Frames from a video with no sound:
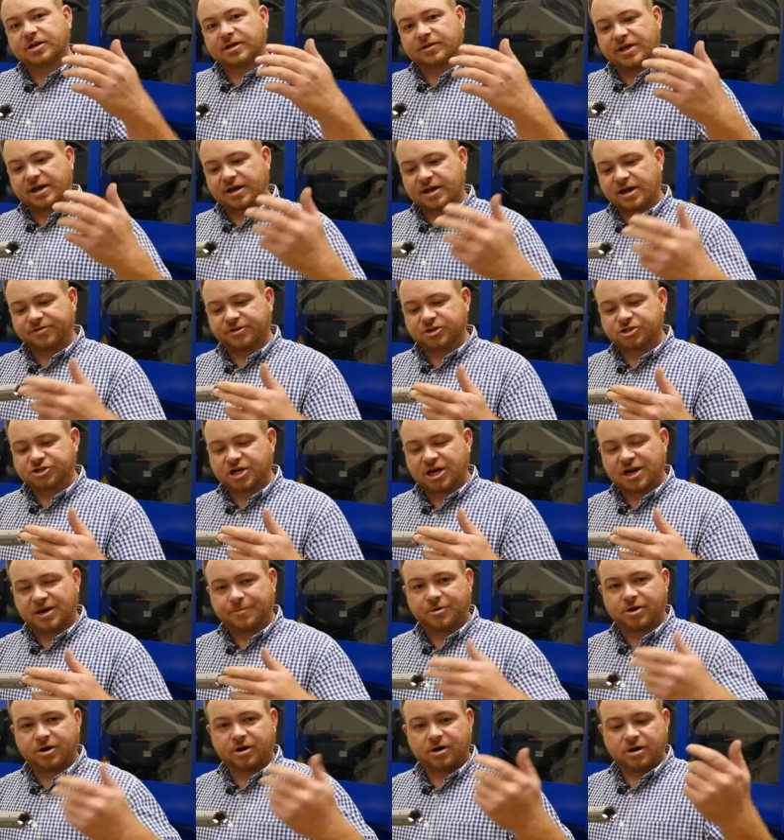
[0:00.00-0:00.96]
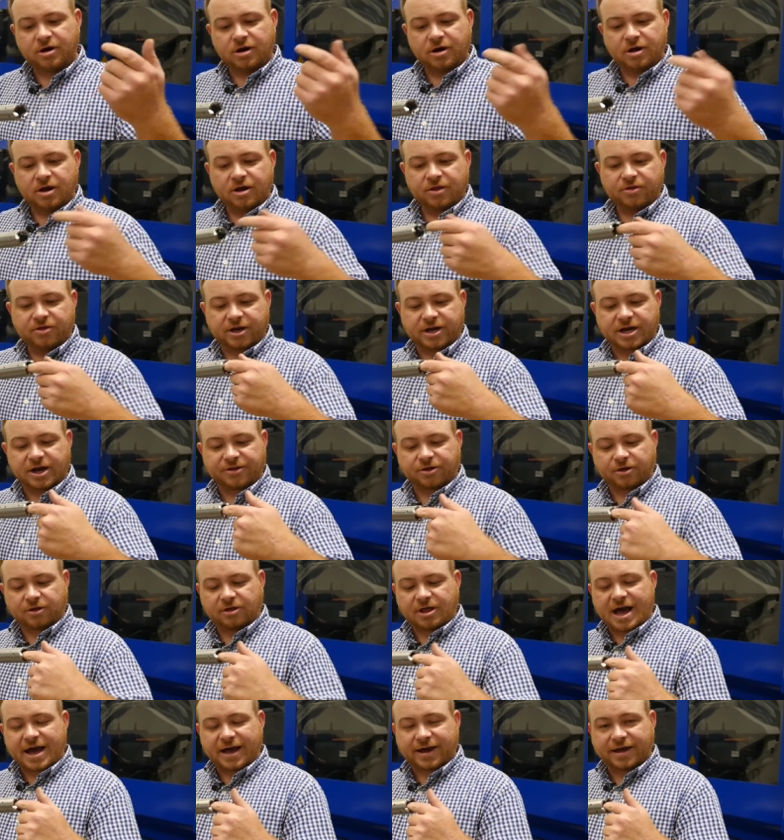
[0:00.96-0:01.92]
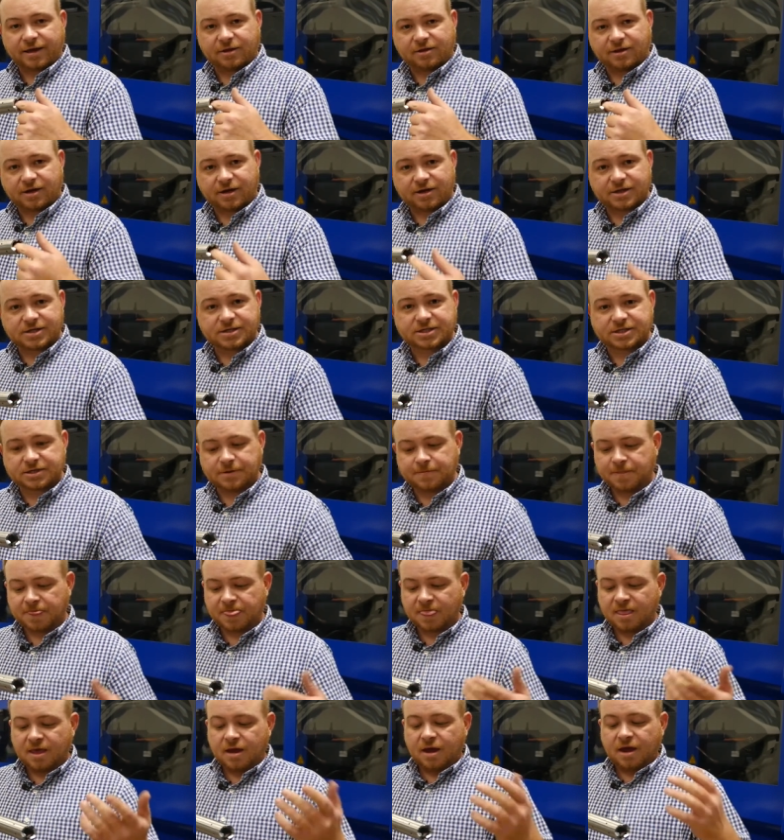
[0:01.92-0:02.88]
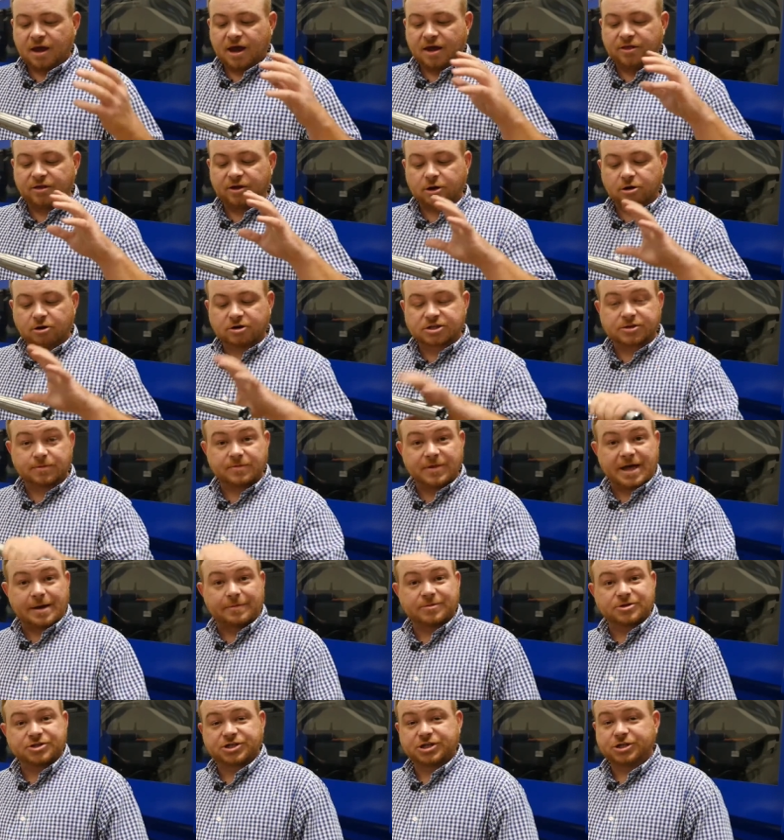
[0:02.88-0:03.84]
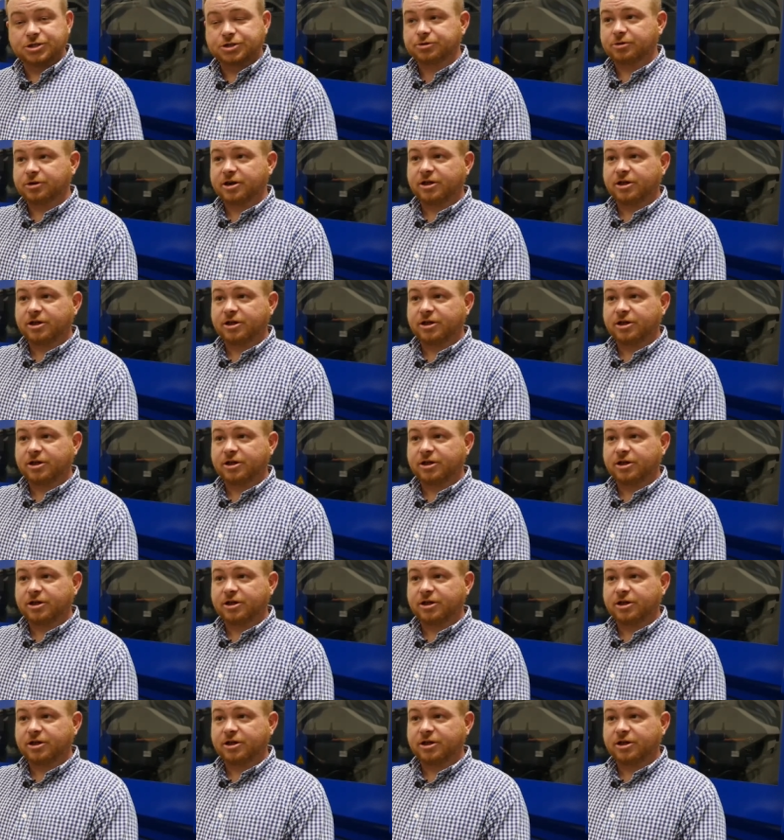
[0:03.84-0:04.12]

they cut the chamber, they cut the locking lugs, and then it goes from that machine to